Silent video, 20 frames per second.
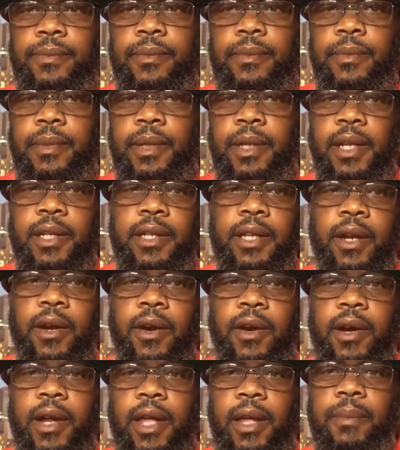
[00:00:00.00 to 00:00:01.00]
But yet
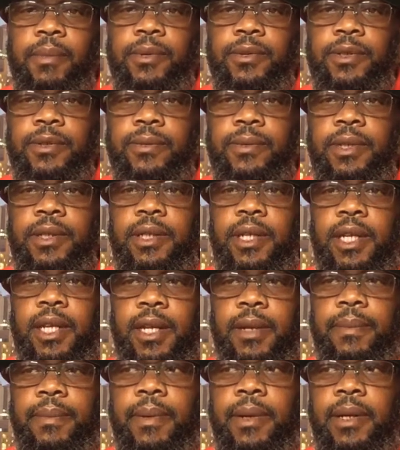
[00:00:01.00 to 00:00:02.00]
they're able to
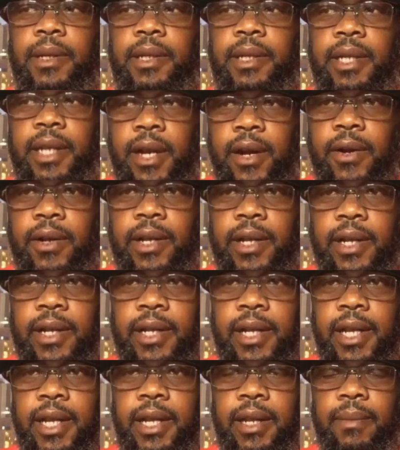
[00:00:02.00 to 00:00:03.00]
keep their
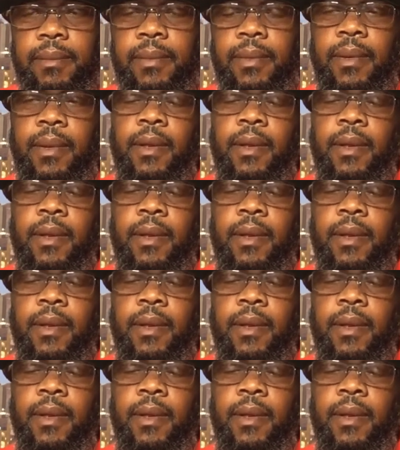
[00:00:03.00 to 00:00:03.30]
nickname.